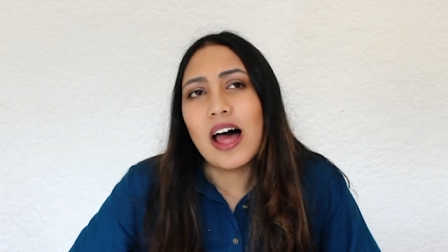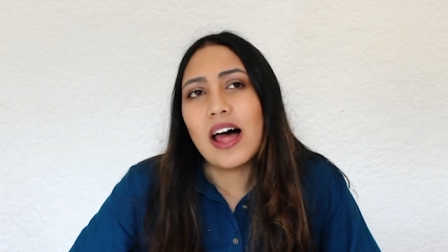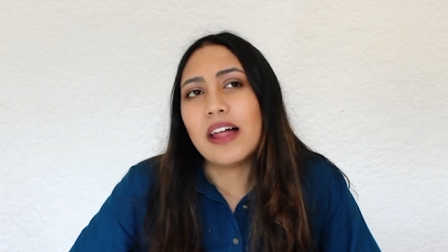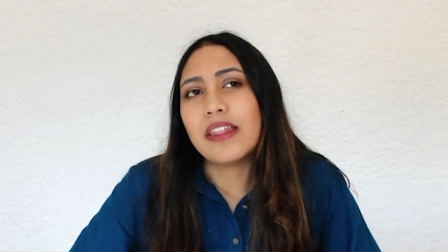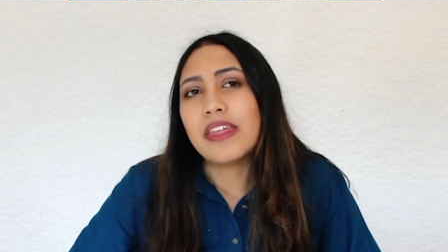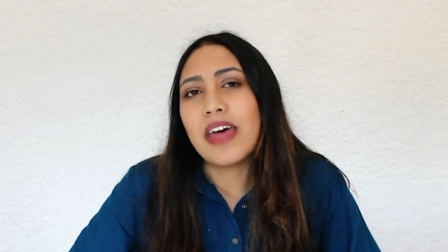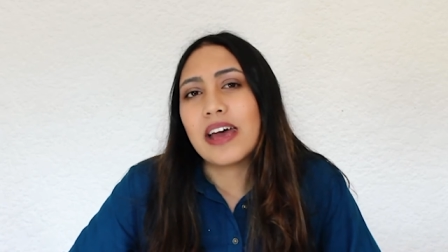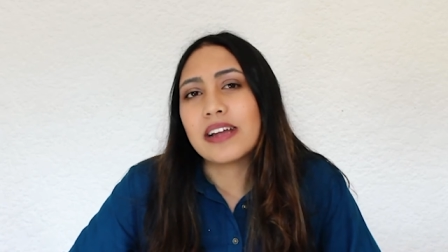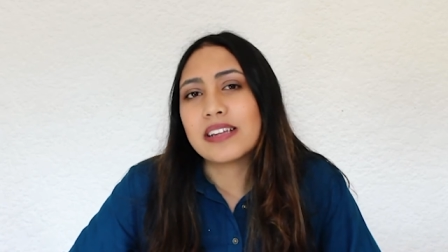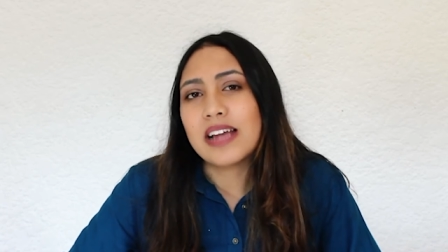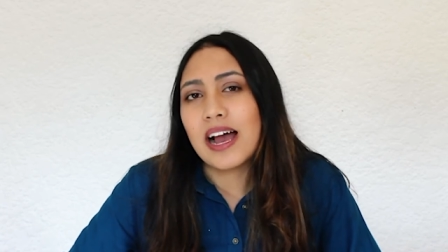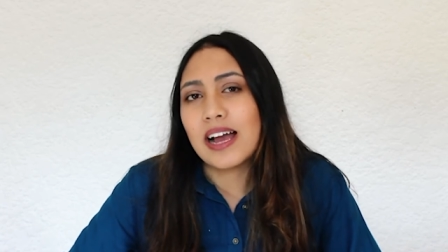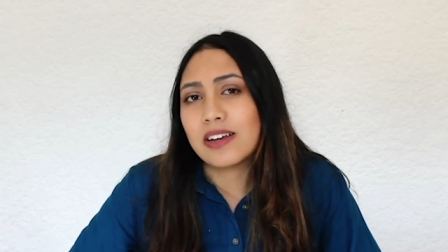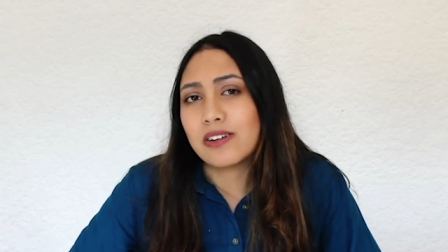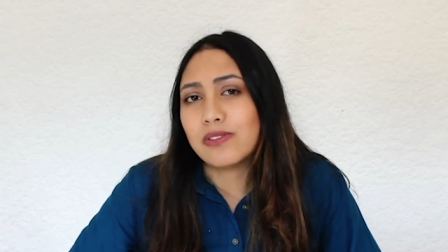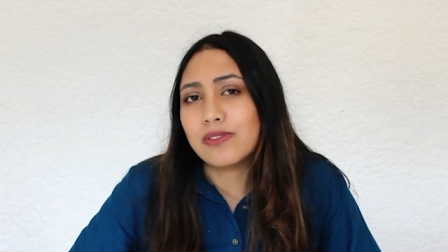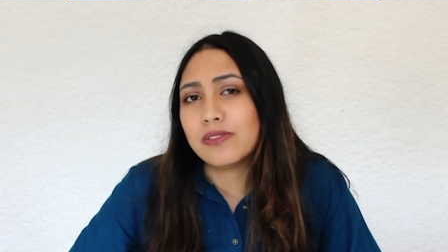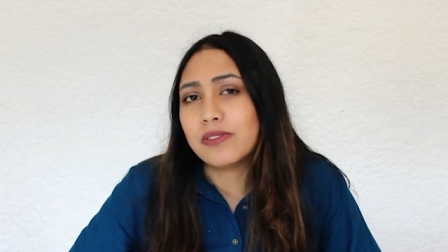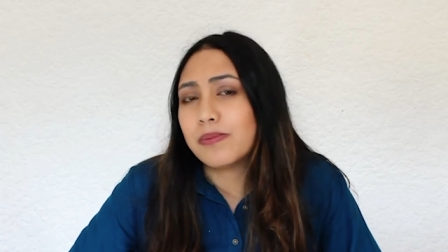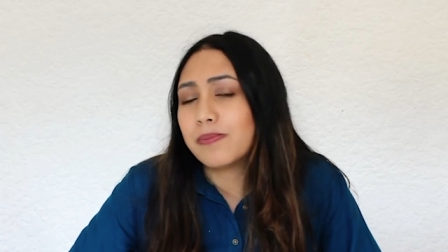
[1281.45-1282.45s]
that I
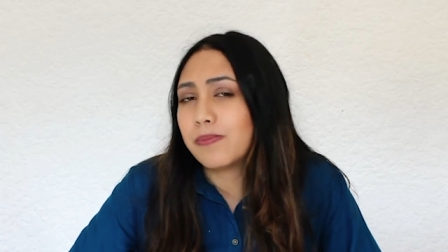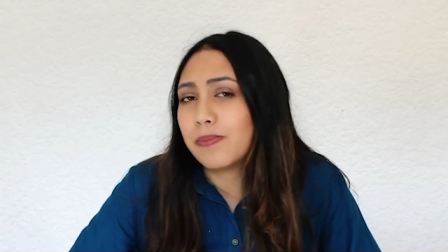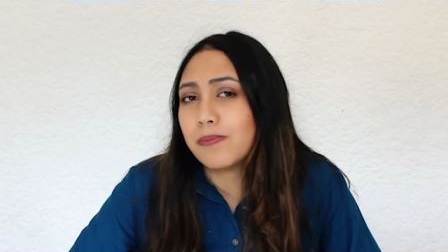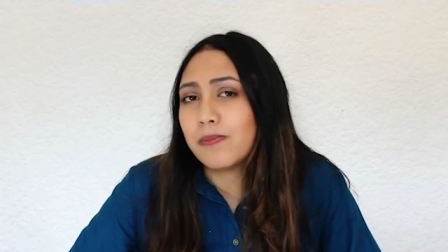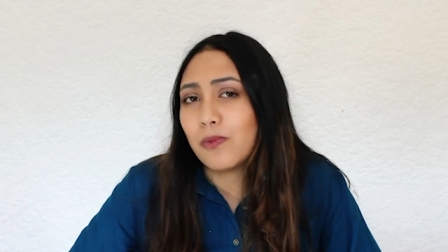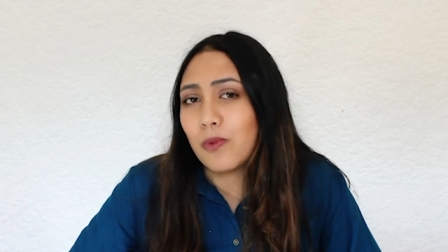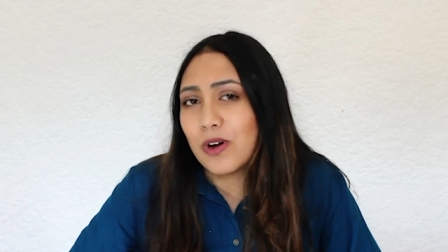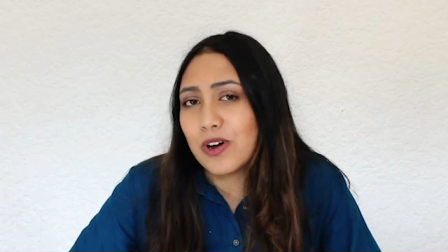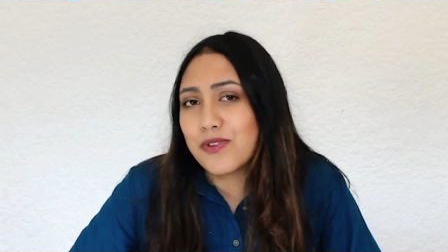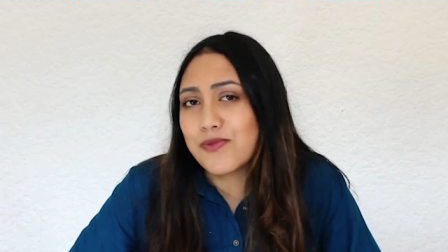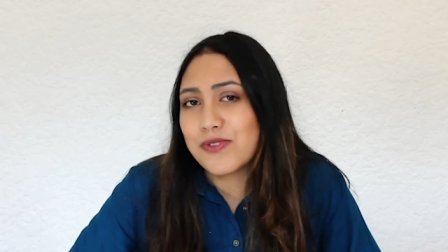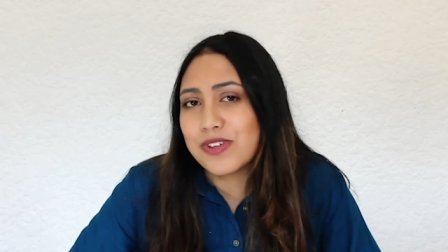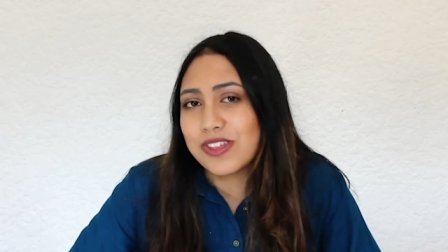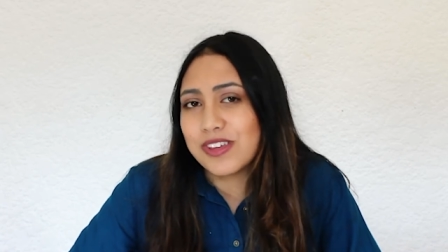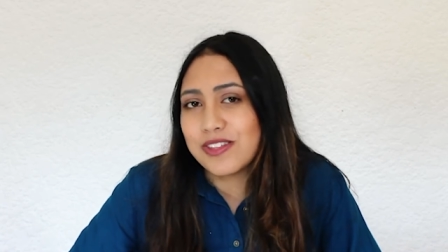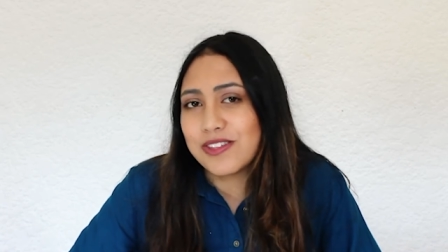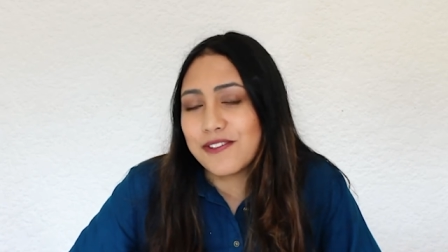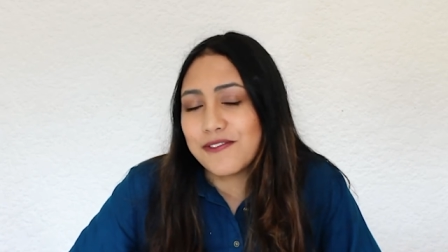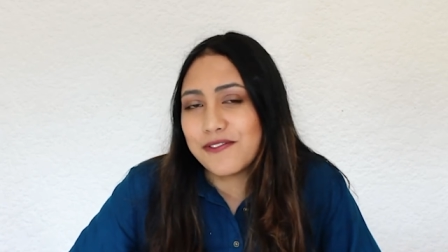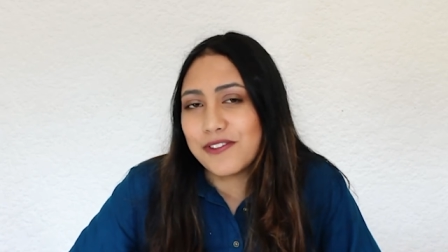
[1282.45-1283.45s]
could work with
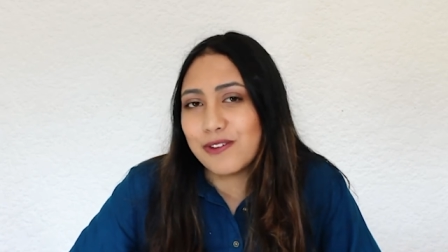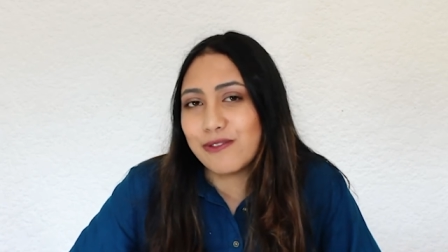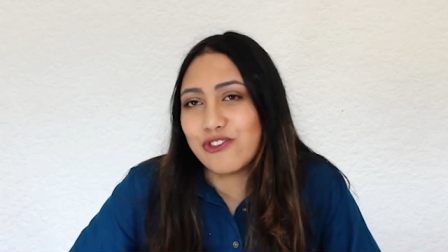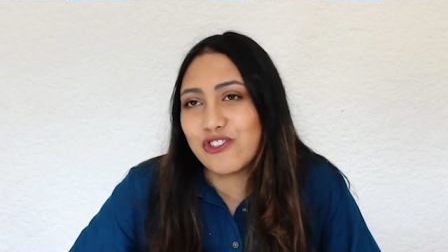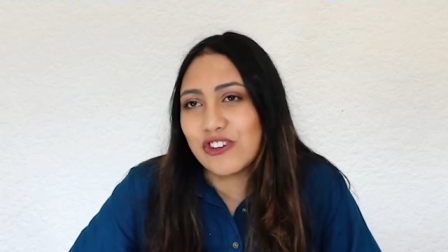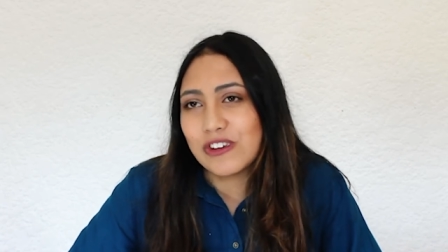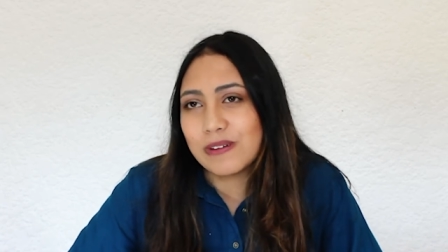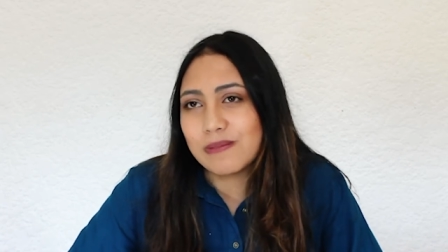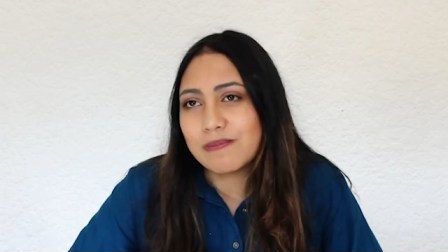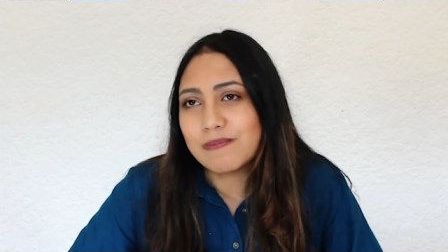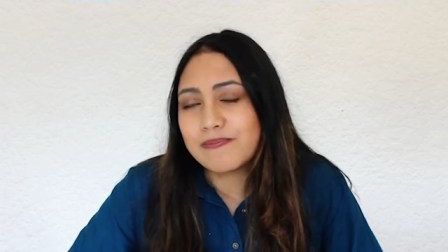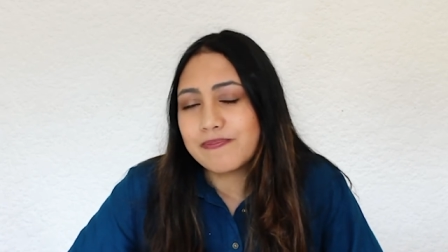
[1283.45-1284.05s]
in the future.